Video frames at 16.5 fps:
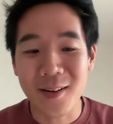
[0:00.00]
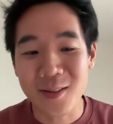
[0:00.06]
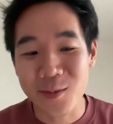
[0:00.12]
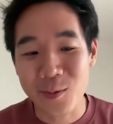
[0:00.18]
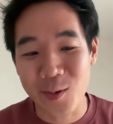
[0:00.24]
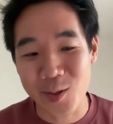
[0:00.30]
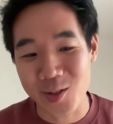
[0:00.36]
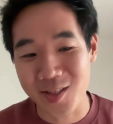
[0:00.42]

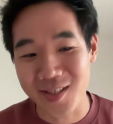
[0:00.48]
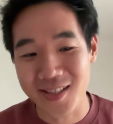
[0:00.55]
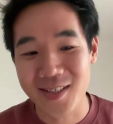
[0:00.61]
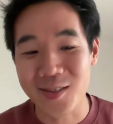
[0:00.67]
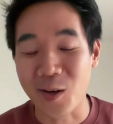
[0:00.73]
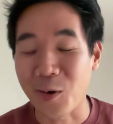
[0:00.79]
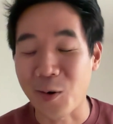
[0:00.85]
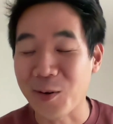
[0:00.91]
which is
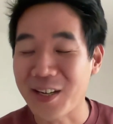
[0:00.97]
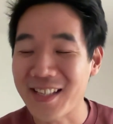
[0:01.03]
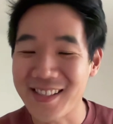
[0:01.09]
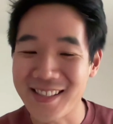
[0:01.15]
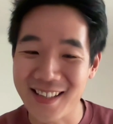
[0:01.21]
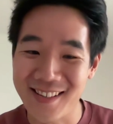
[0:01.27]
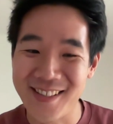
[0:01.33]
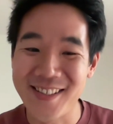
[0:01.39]
stories in
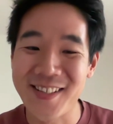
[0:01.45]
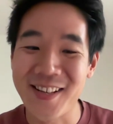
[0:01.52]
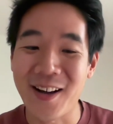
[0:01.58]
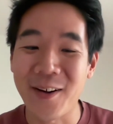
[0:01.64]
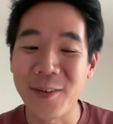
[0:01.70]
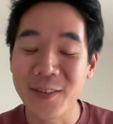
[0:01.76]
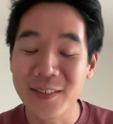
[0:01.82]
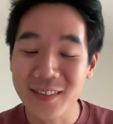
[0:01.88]

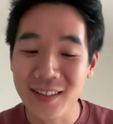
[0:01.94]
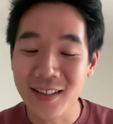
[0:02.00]
sound,